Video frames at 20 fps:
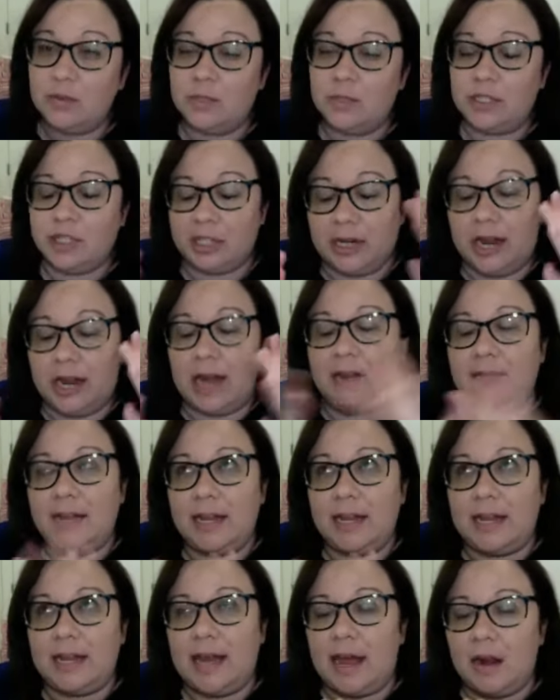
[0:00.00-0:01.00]
which are kind of
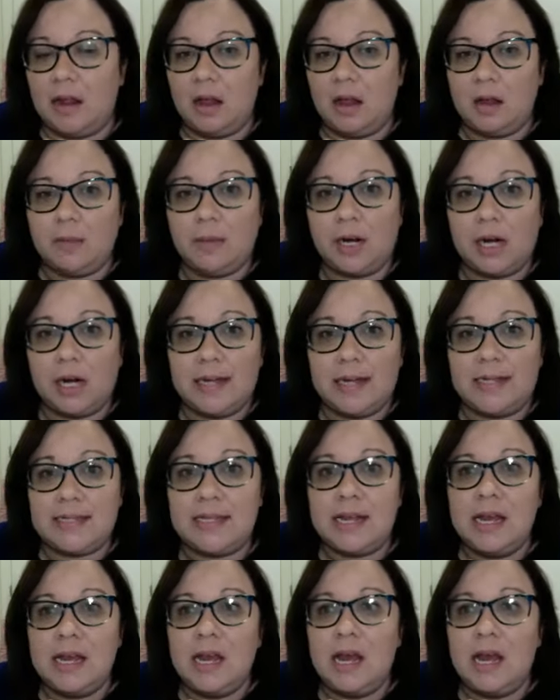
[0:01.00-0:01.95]
like catalog parties.